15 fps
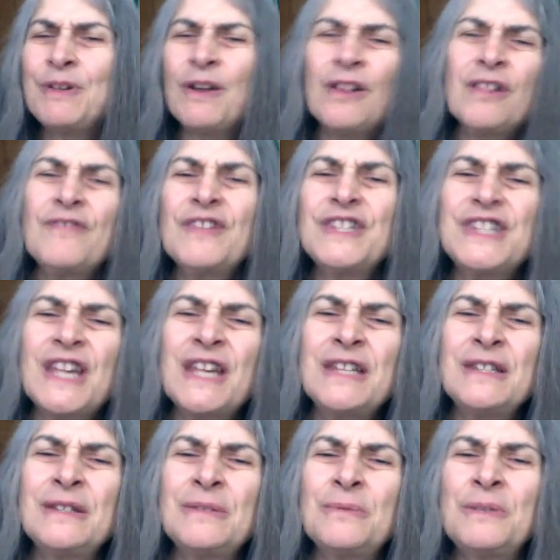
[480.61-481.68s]
all of a
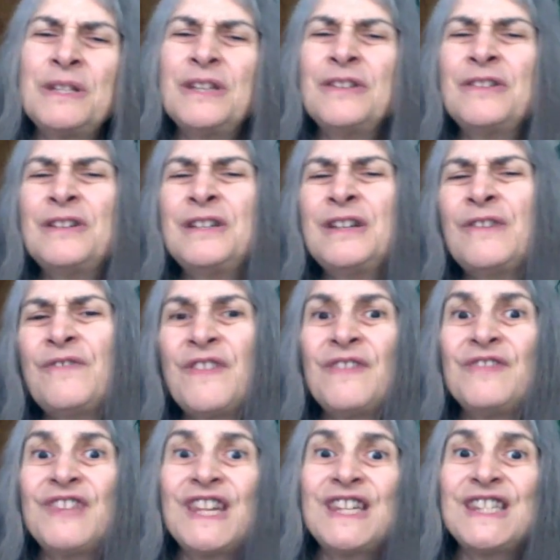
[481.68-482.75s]
sudden when they're in their
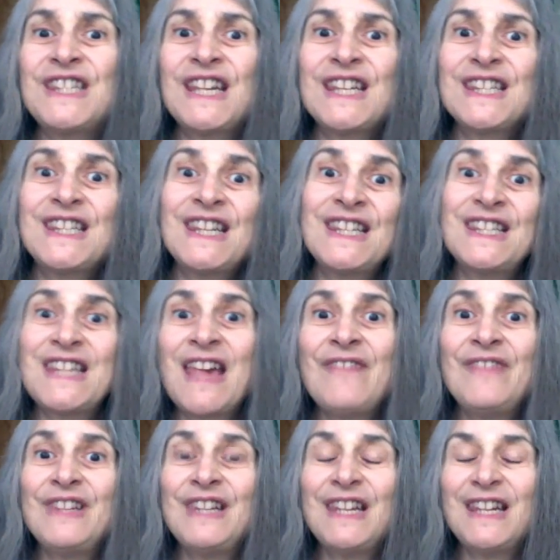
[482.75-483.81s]
fifties, sixties,
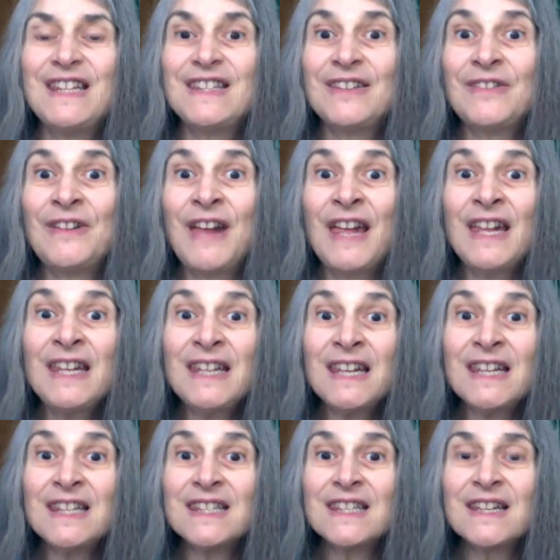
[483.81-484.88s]
seventies, or
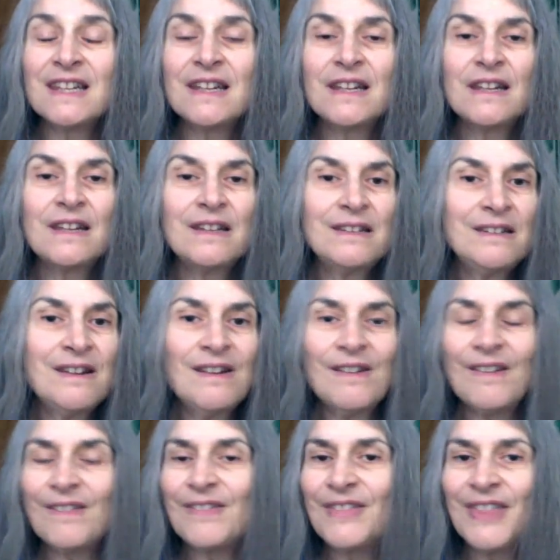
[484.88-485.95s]
eighties.
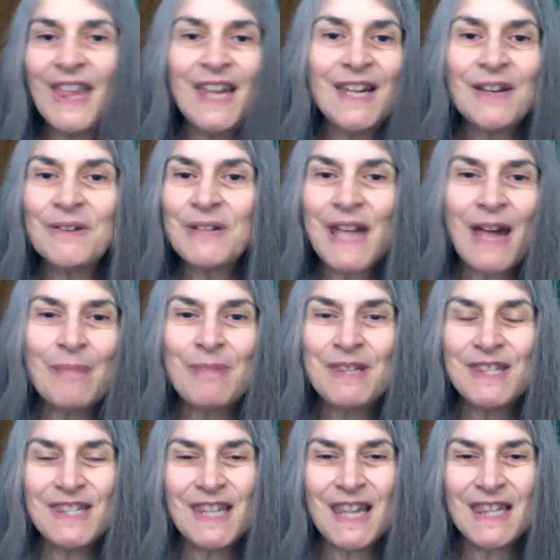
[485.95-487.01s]
No, they don't
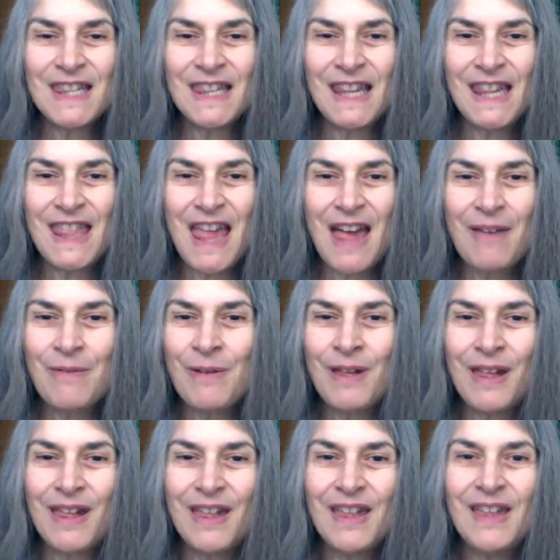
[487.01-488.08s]
happen suddenly that
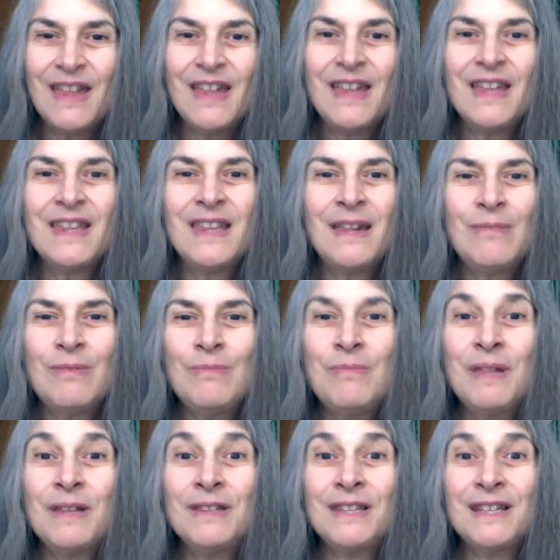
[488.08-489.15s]
way. They've been
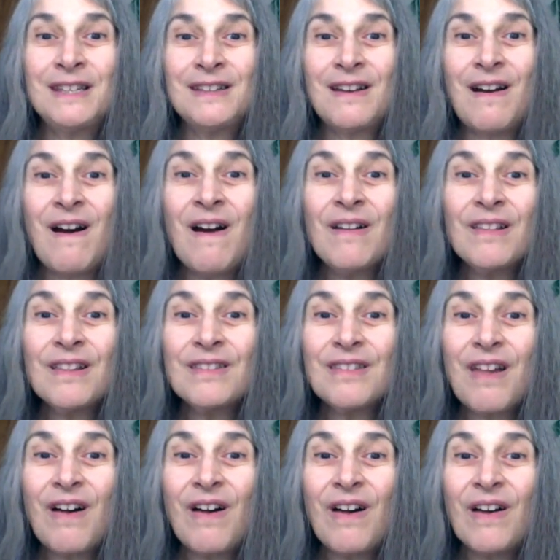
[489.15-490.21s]
building all
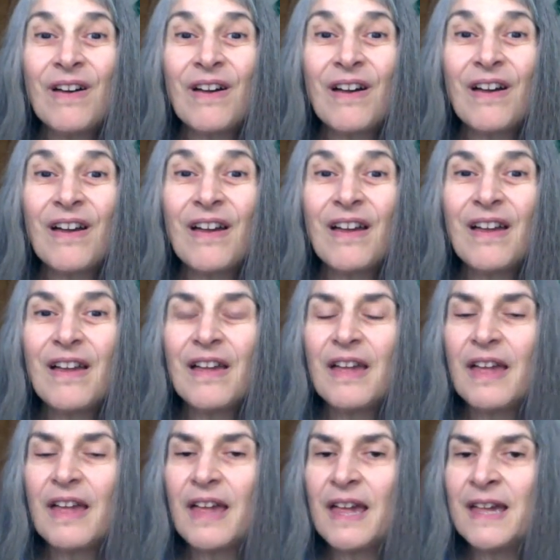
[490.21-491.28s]
along,
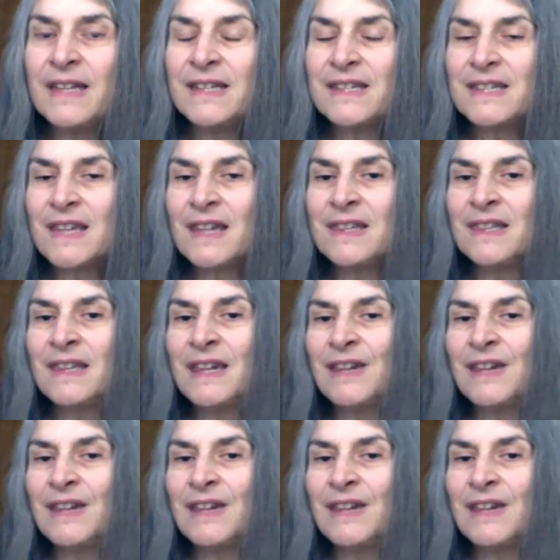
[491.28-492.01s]
and suddenly